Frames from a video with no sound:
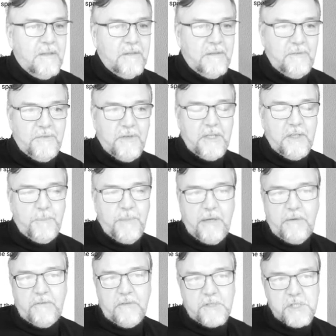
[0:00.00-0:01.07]
define a
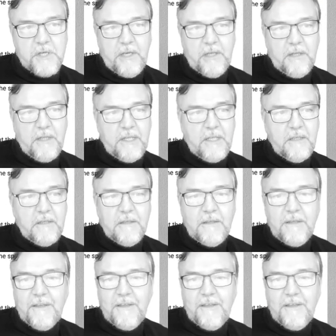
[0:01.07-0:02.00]
parent and child link,